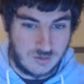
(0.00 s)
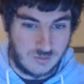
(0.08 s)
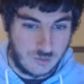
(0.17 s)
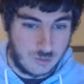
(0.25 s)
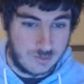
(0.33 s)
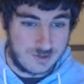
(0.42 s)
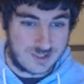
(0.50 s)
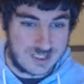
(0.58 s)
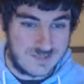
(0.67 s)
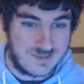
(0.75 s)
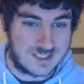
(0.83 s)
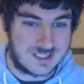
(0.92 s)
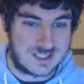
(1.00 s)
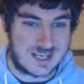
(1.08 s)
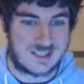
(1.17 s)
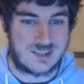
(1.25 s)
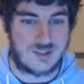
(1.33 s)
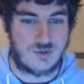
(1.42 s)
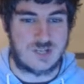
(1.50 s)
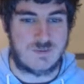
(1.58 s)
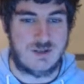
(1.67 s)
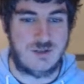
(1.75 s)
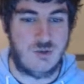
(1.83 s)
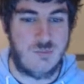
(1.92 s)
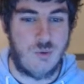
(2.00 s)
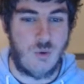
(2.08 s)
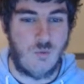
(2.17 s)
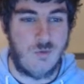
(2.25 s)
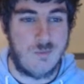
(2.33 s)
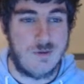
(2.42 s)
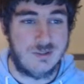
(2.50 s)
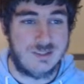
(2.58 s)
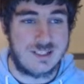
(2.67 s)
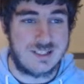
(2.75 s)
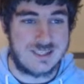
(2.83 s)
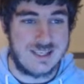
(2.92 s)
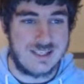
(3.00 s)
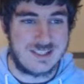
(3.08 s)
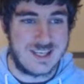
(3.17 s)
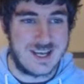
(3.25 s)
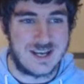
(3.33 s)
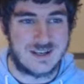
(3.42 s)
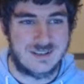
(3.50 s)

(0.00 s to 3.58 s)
Rumours even suggest that the Crash Bandicoot port will be released this year.